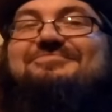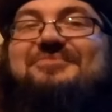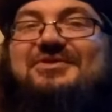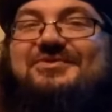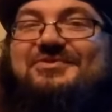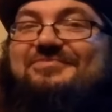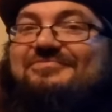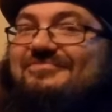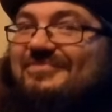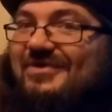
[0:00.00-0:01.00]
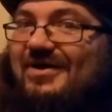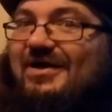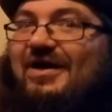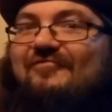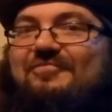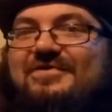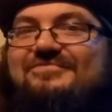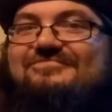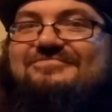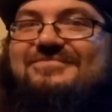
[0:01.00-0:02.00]
because I have been,
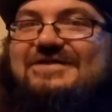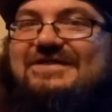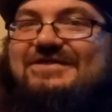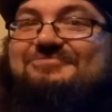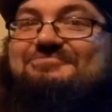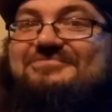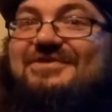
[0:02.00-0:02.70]
and